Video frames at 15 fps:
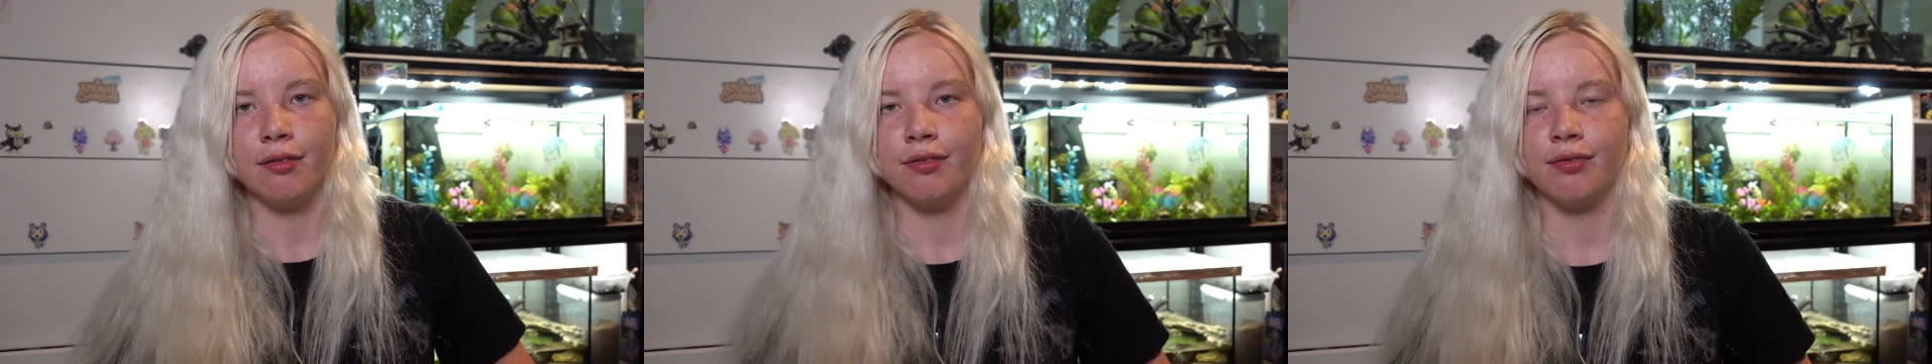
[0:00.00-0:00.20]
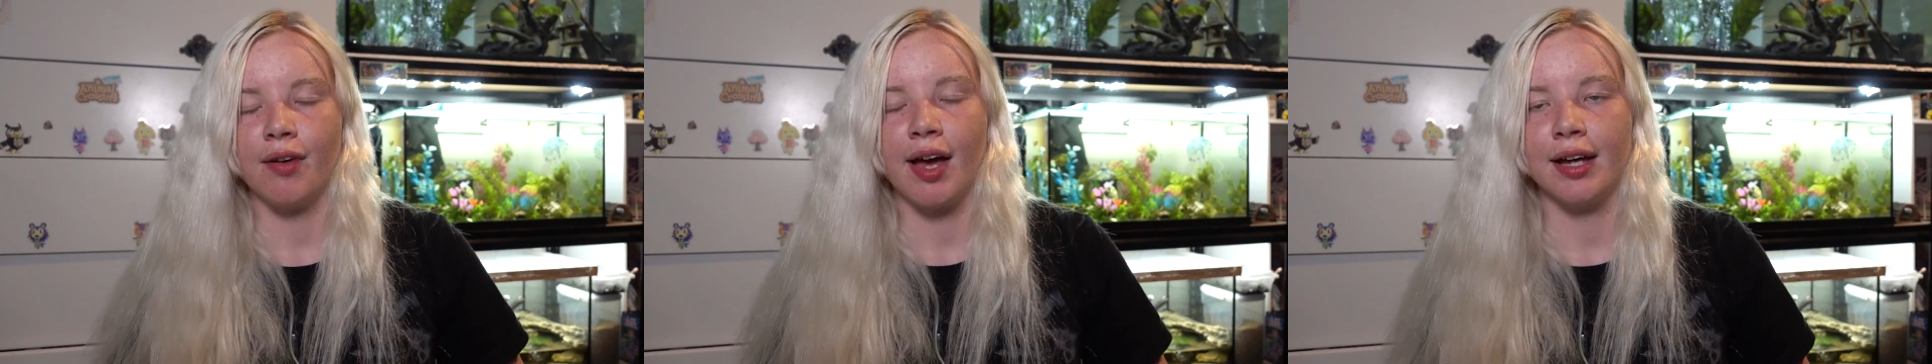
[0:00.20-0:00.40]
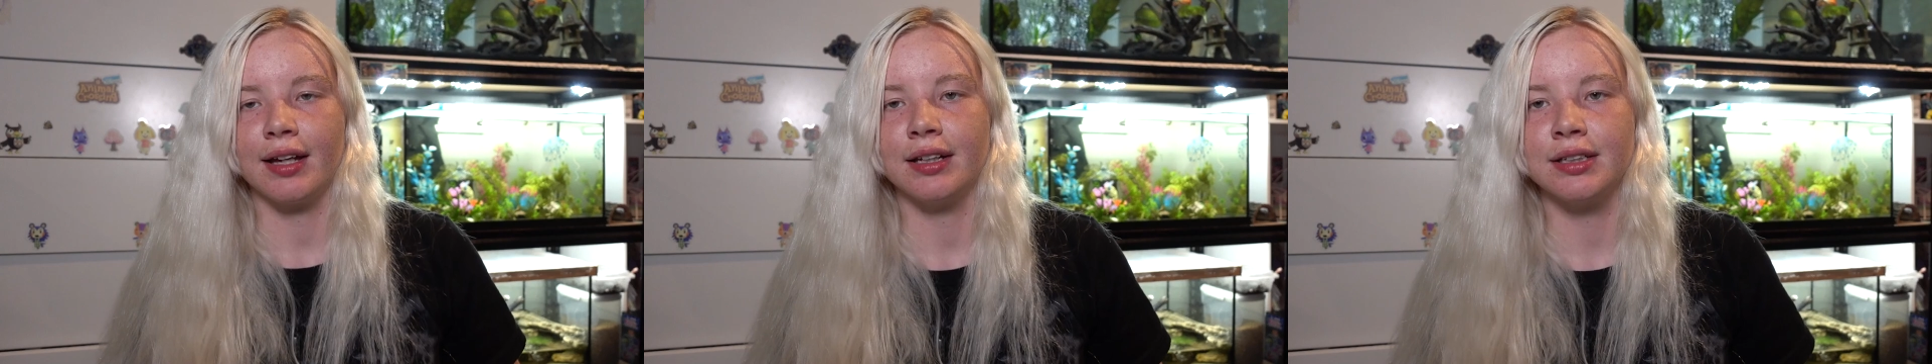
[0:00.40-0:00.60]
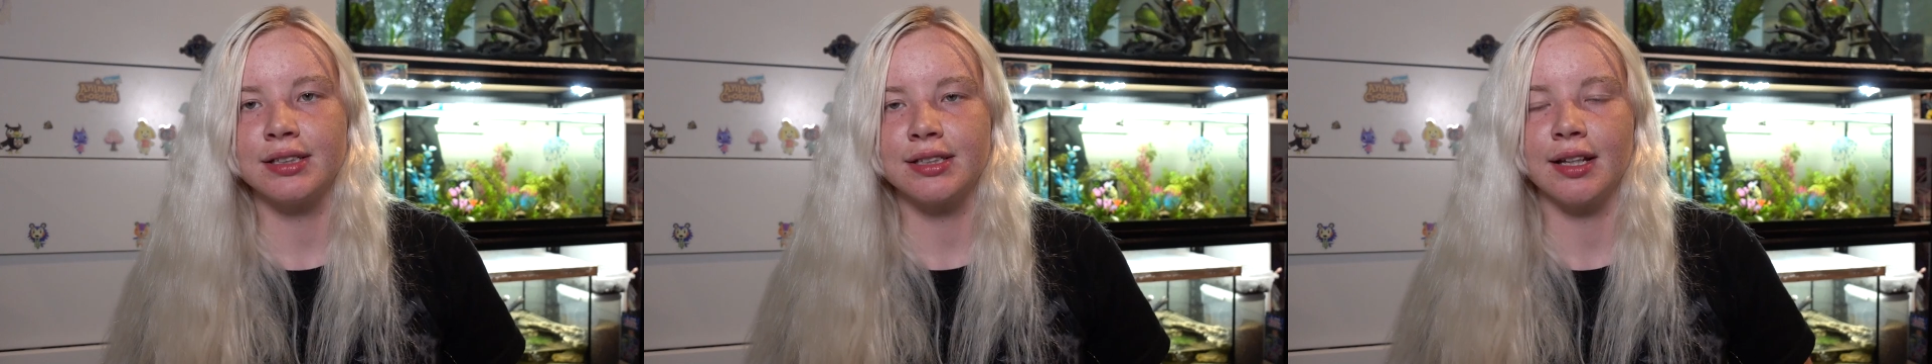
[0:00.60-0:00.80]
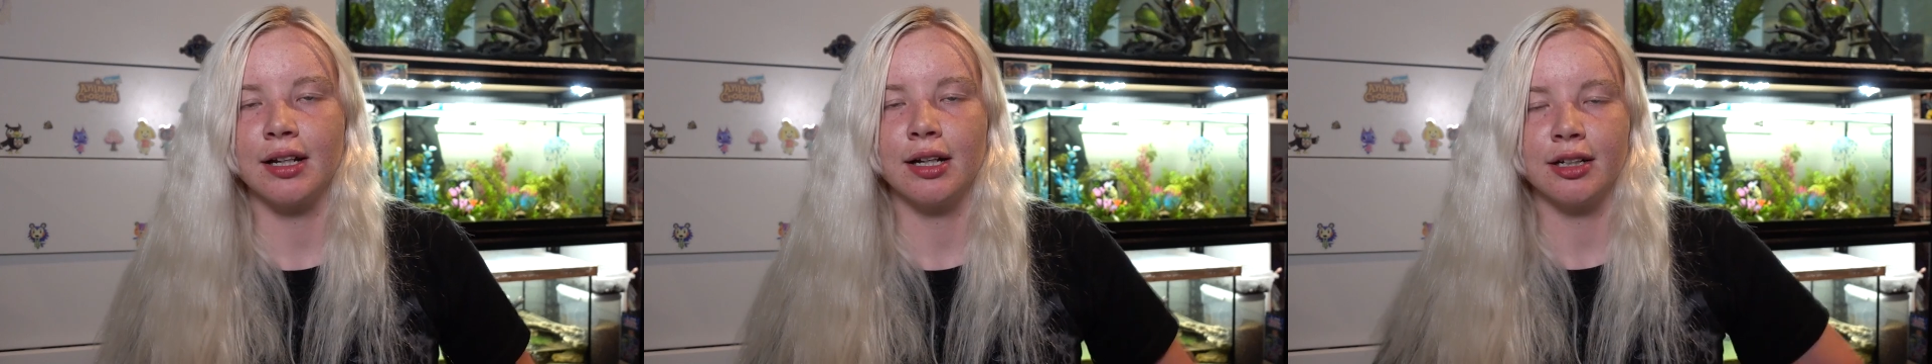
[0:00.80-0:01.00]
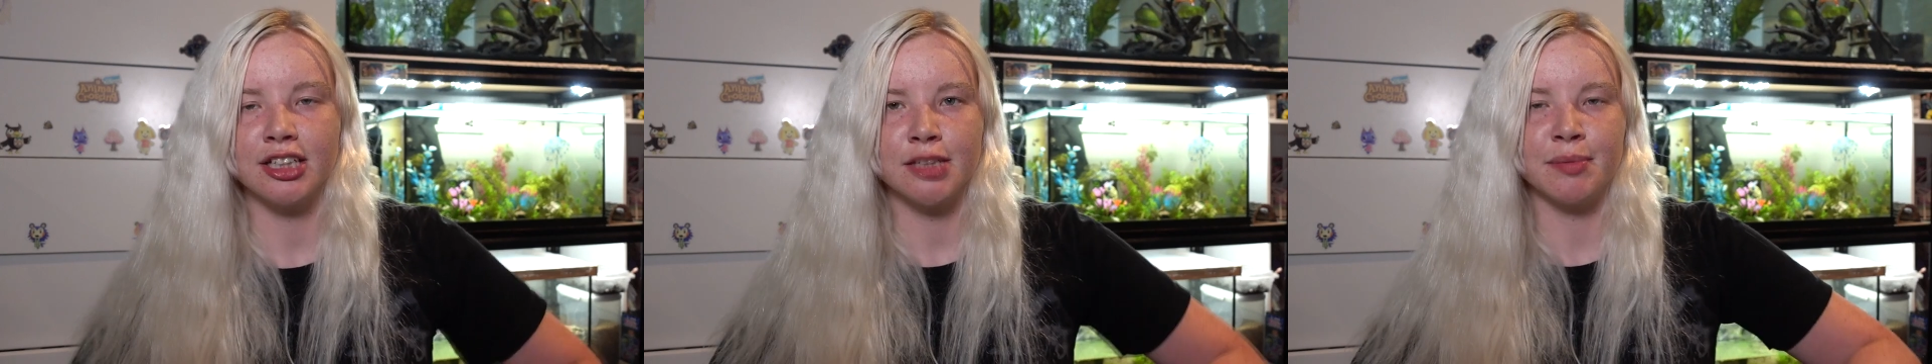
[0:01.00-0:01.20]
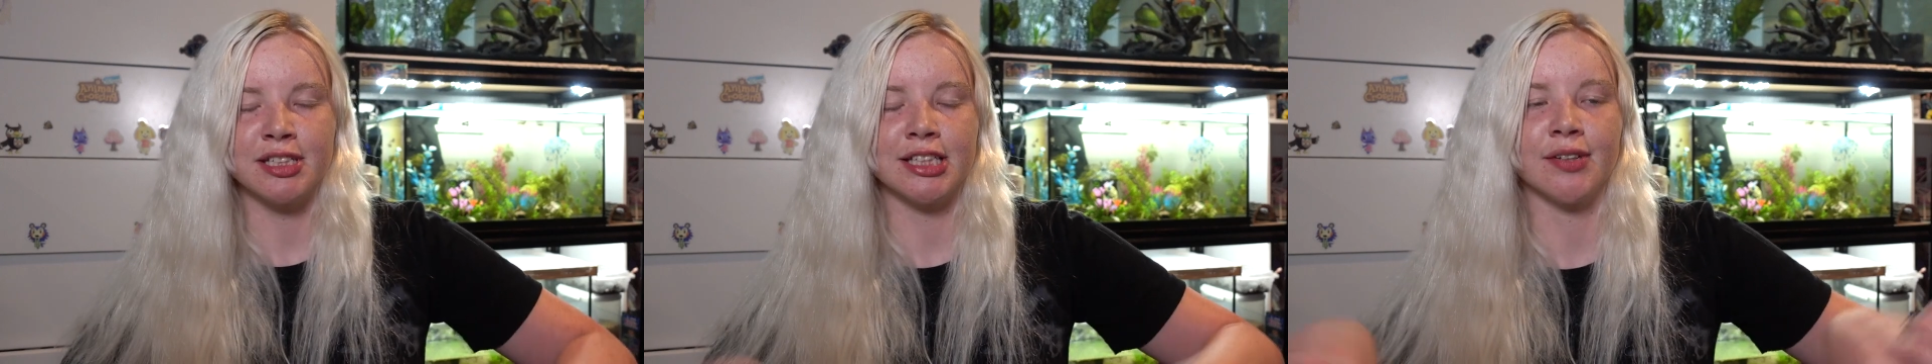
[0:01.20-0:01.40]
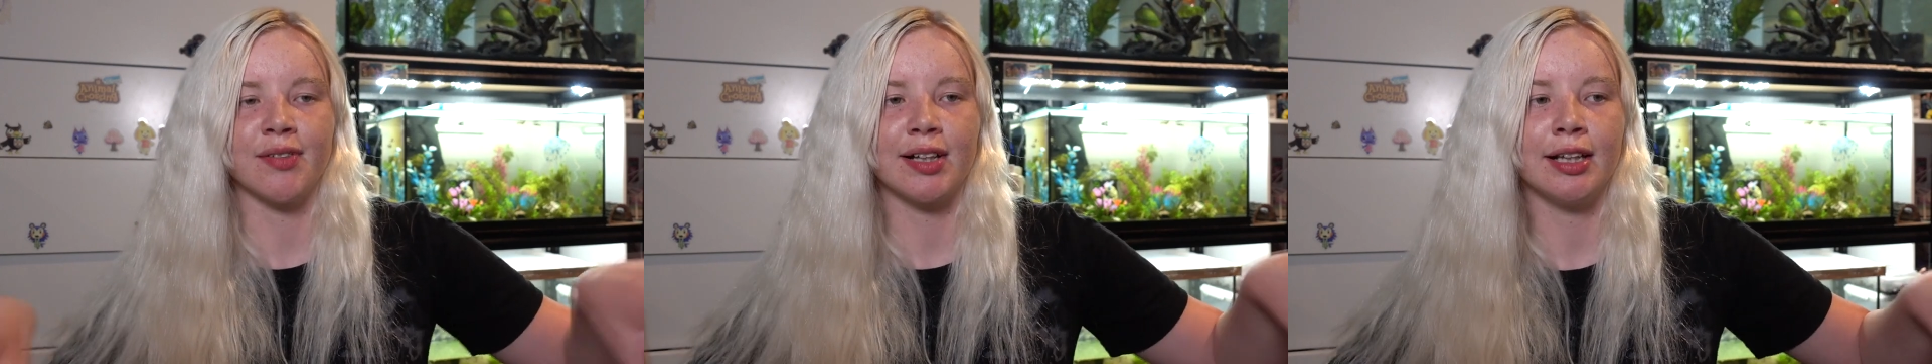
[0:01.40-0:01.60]
fans that are
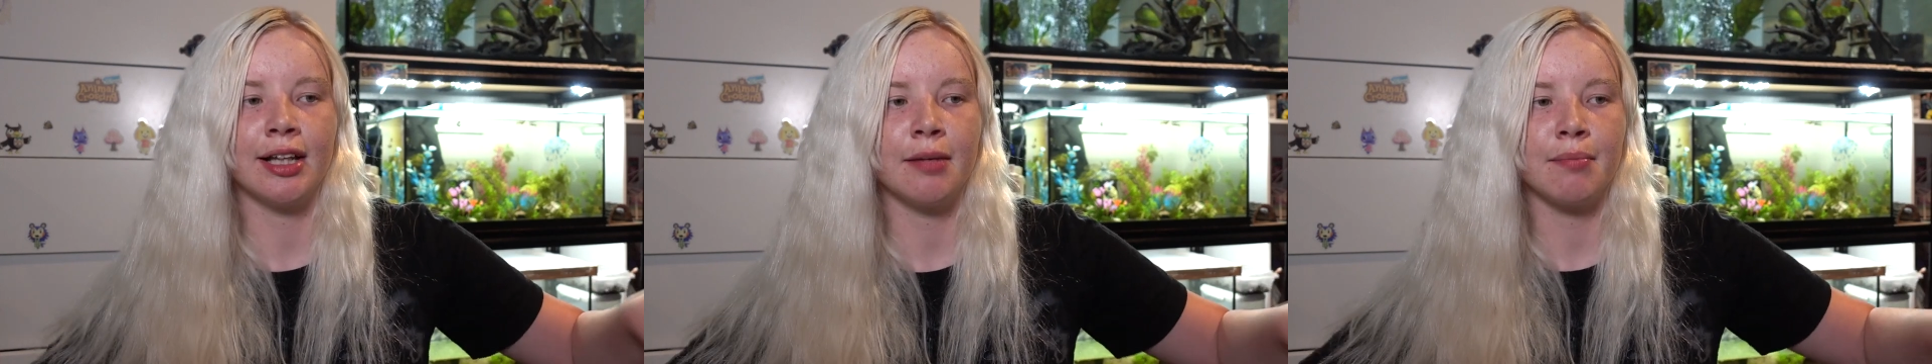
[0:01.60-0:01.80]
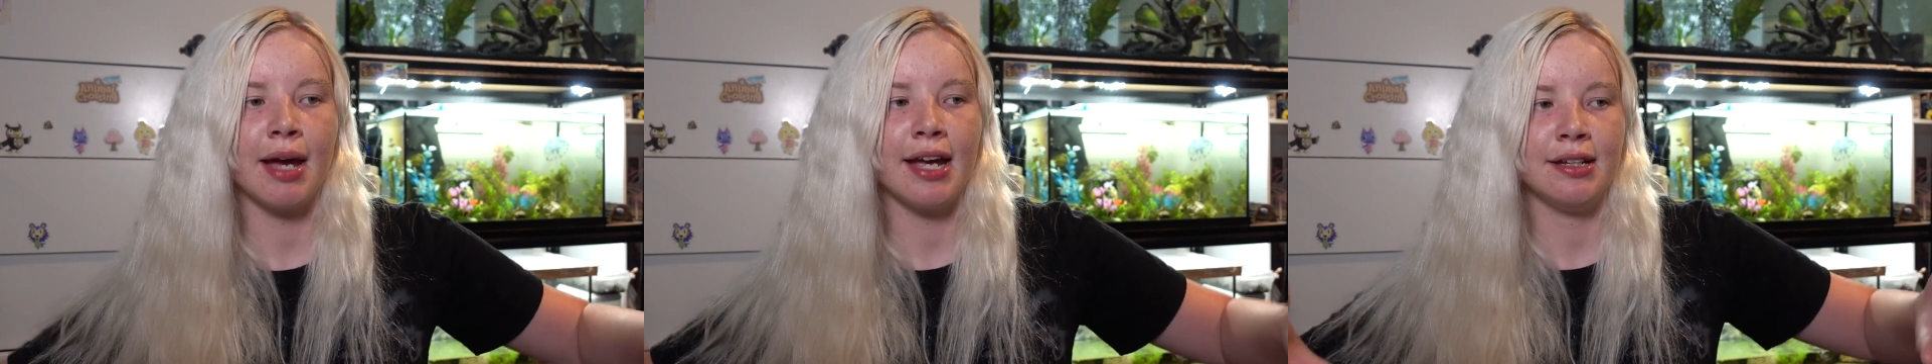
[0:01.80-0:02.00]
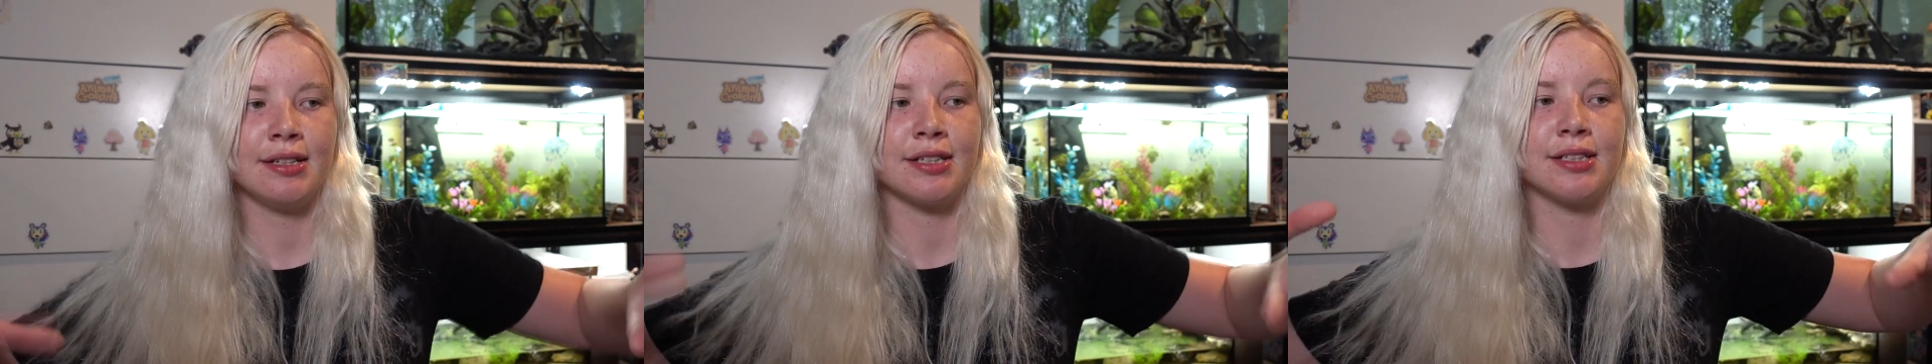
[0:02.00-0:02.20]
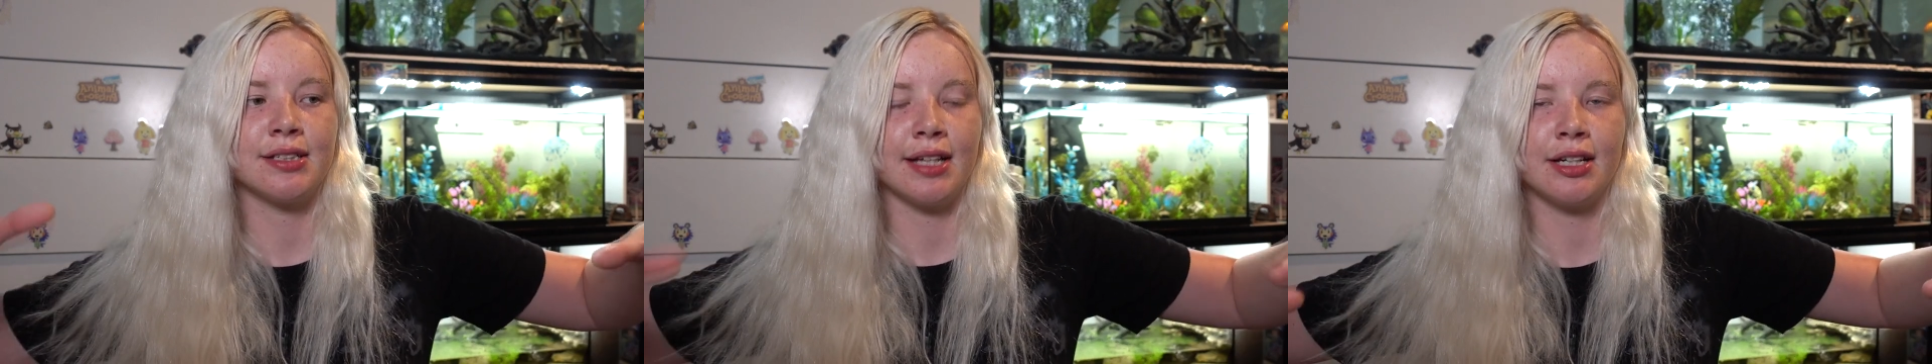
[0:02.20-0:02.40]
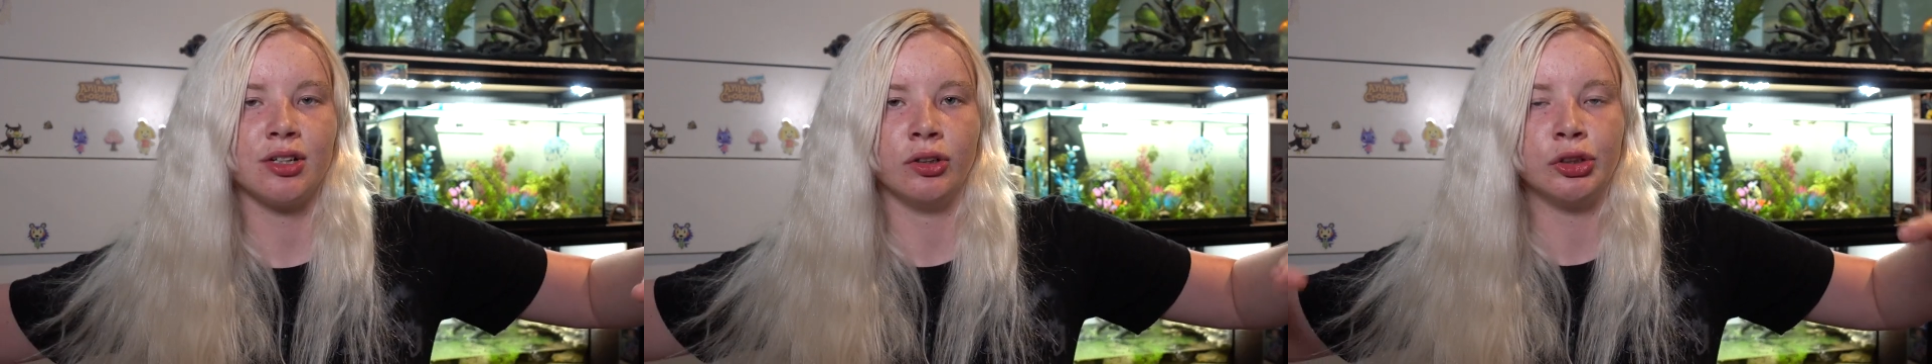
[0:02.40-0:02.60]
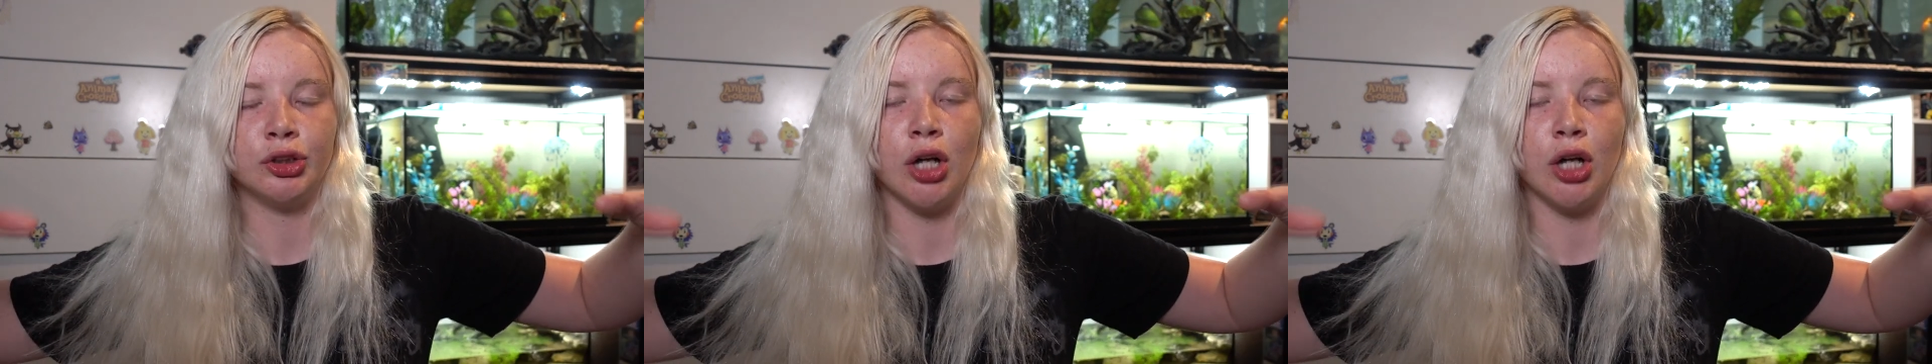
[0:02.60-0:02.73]
specifically made to sit on